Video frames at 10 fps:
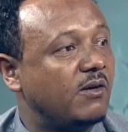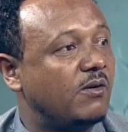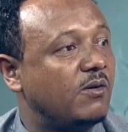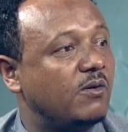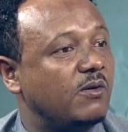
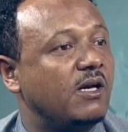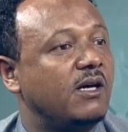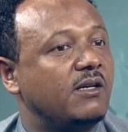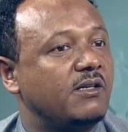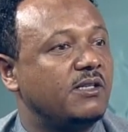all
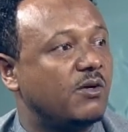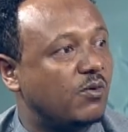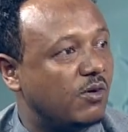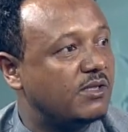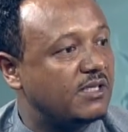the
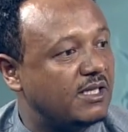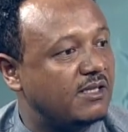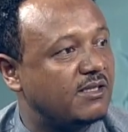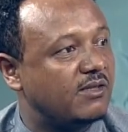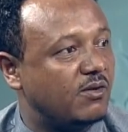
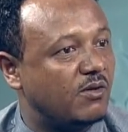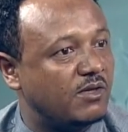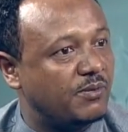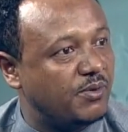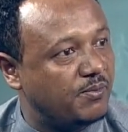continent, all
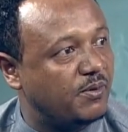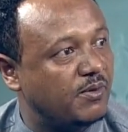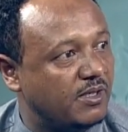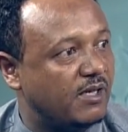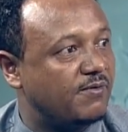the people
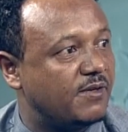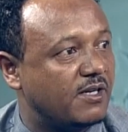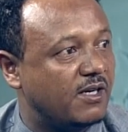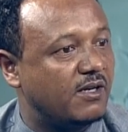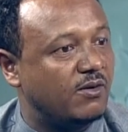in
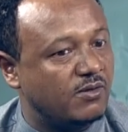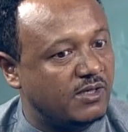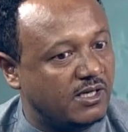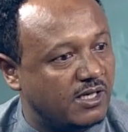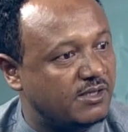Africa, all
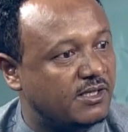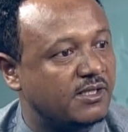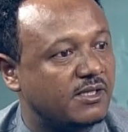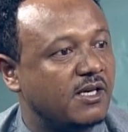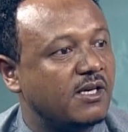the countries,